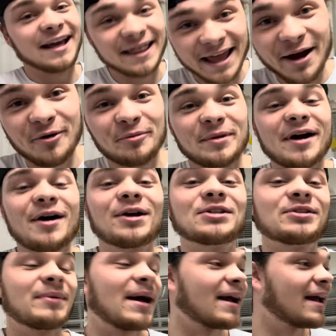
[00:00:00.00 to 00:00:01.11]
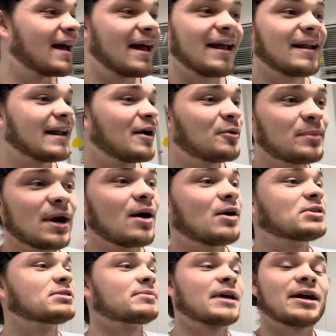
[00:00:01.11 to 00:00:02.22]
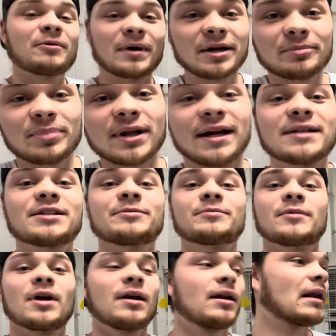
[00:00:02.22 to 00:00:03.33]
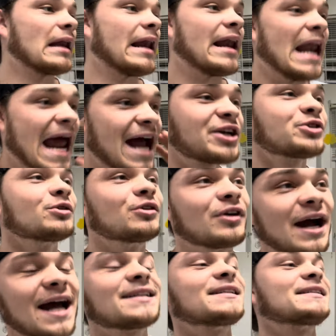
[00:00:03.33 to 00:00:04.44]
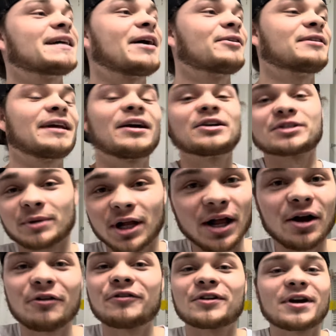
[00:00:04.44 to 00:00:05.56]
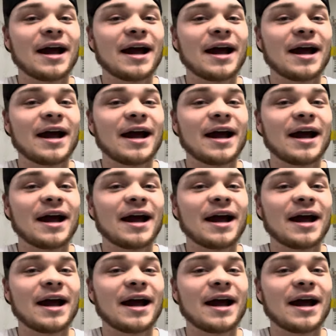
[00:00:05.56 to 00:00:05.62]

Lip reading: and that will be awesome. That will be awesome. Can't wait to plant some natural grasses out there, some clover,